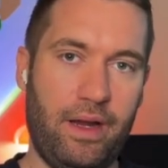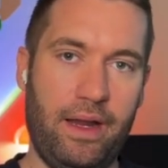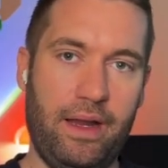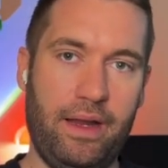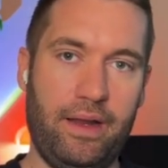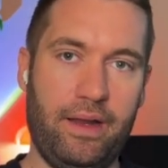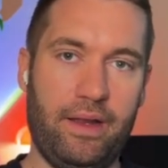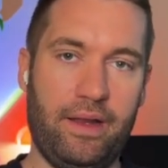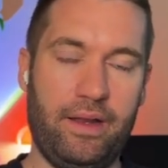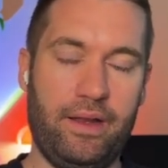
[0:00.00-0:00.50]

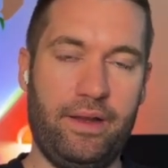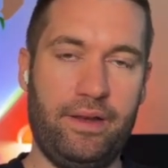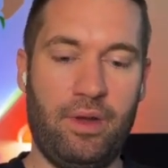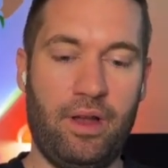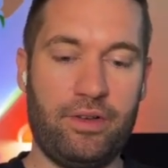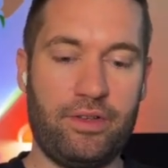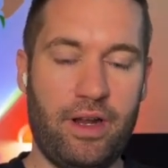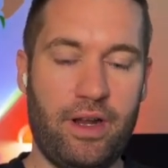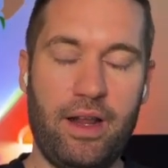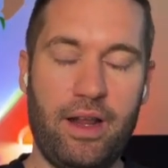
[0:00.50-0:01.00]
and
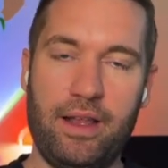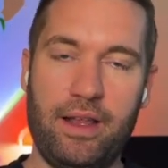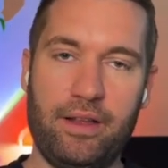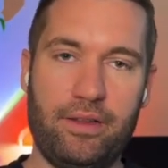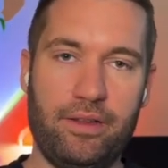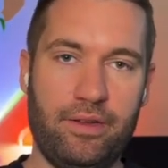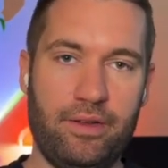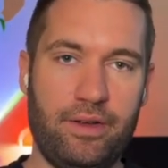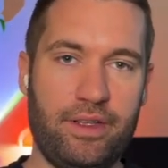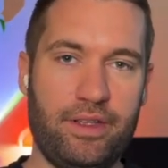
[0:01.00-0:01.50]
I'll try to
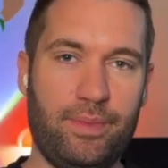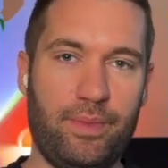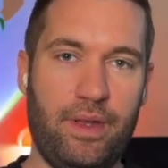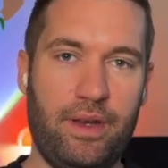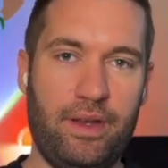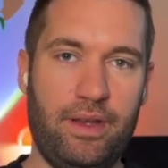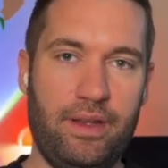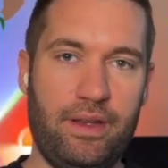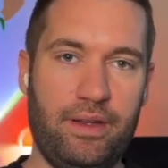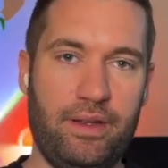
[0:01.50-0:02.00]
include as
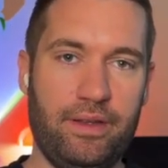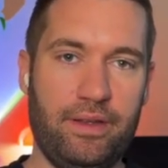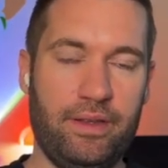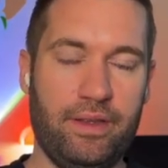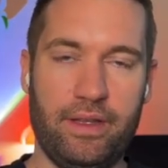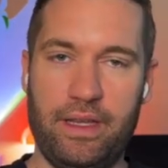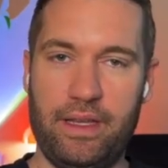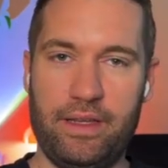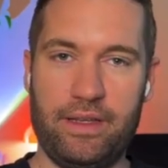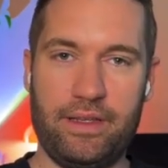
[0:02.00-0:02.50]
many
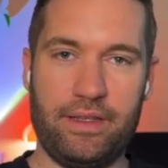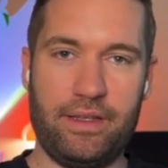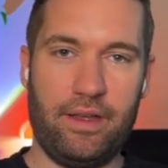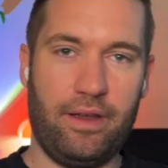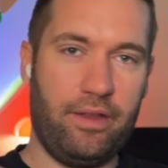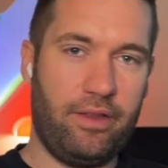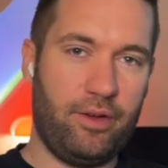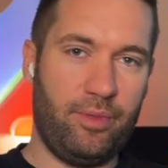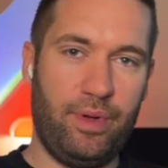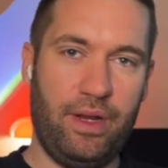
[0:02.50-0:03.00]
links to
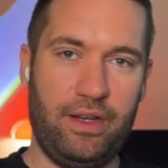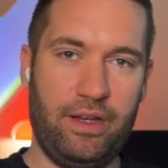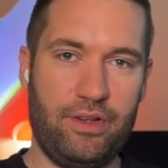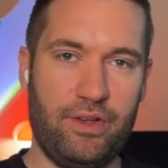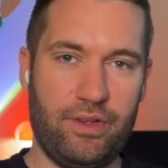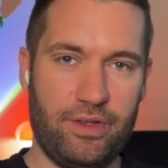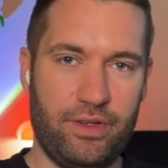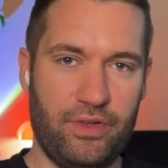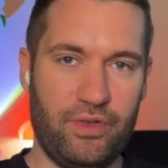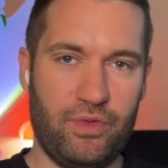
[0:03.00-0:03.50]
other
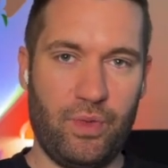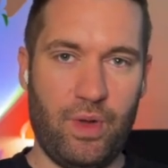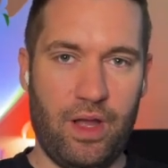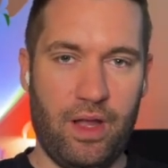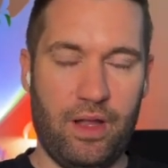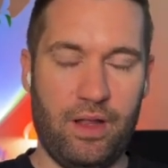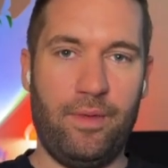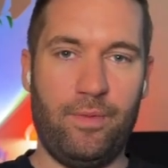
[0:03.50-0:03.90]
pages as well.